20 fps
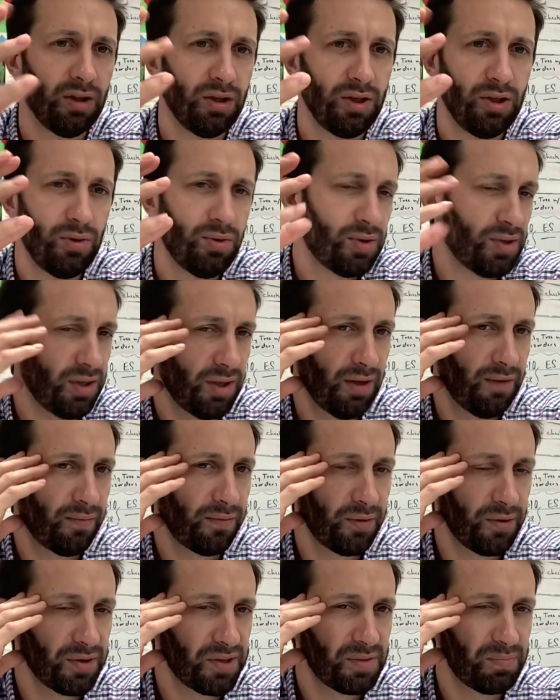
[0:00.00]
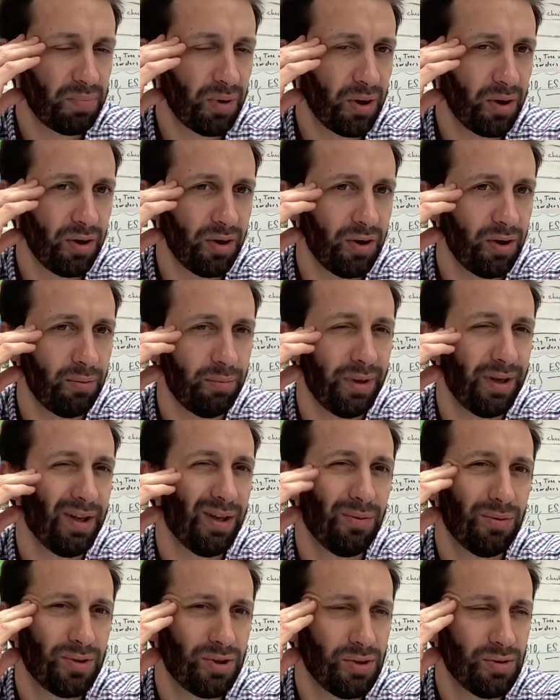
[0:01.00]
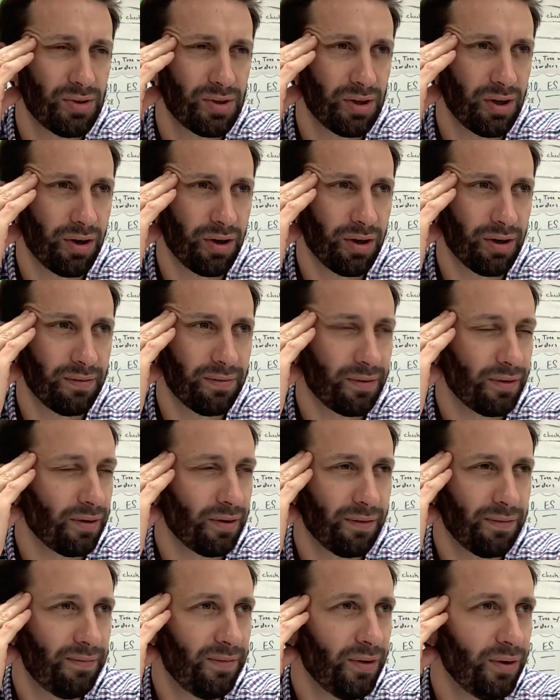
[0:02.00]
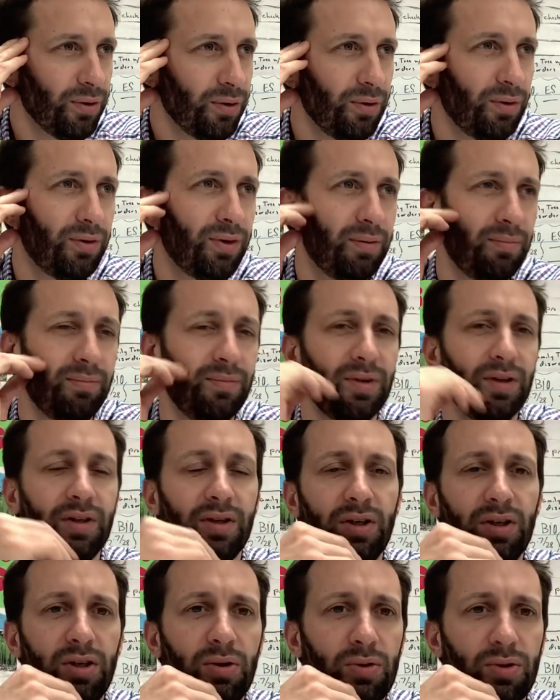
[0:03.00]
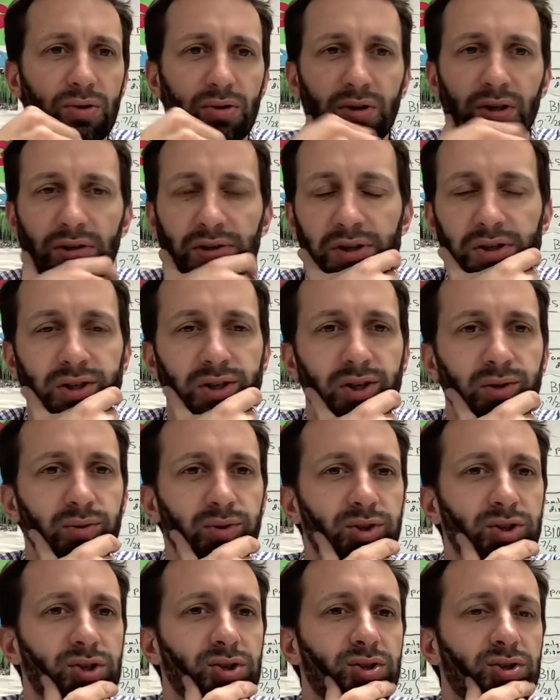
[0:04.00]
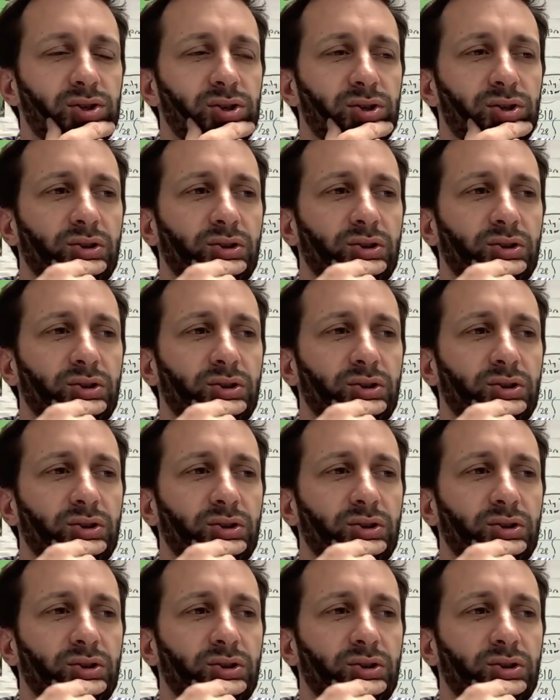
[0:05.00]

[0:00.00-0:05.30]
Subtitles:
using him for his sperm and he was using her for food and nutrients, and it was just